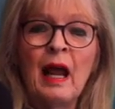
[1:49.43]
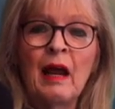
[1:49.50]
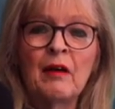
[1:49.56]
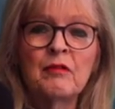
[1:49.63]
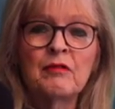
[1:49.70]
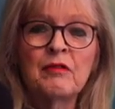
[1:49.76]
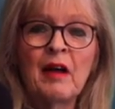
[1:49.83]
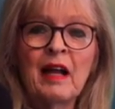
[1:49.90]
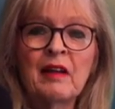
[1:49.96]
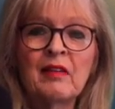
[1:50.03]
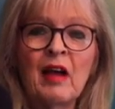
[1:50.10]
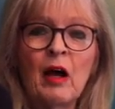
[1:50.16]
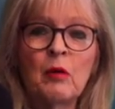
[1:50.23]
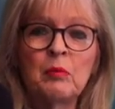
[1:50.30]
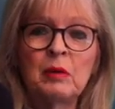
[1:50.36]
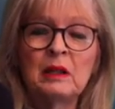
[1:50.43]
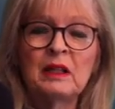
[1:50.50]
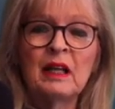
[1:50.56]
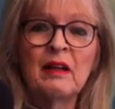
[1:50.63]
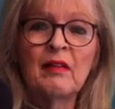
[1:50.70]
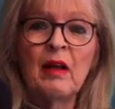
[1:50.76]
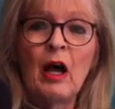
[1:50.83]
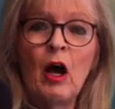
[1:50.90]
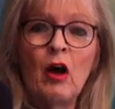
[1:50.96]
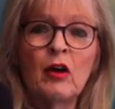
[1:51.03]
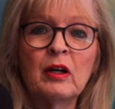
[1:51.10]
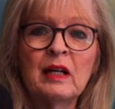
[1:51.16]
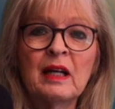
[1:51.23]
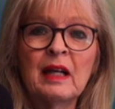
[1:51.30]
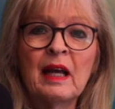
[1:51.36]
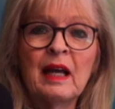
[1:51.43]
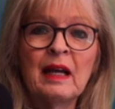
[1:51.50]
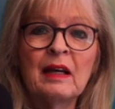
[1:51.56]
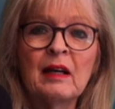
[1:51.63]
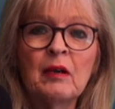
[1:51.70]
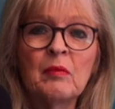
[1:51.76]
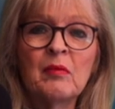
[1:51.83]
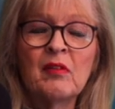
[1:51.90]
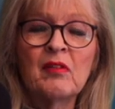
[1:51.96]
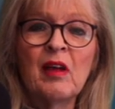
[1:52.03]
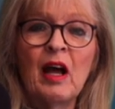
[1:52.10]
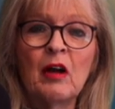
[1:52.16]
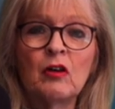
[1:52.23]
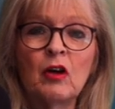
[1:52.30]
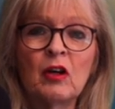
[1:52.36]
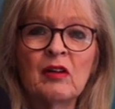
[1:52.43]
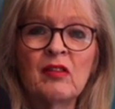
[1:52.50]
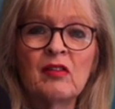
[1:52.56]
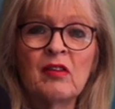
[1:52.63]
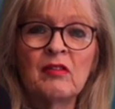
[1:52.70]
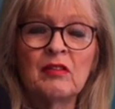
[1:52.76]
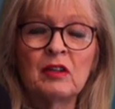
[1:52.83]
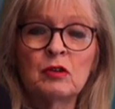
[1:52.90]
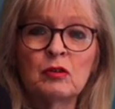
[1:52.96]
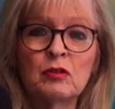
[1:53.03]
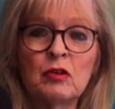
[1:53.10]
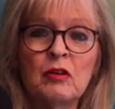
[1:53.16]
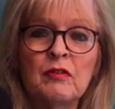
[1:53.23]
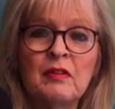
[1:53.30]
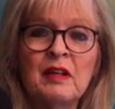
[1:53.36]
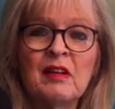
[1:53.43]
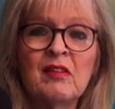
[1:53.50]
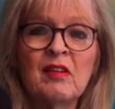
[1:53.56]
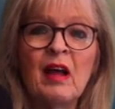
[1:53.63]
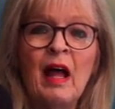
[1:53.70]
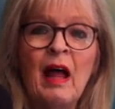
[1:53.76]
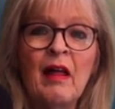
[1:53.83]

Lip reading: In fact, they are building their own kingdoms. They are not civil servants.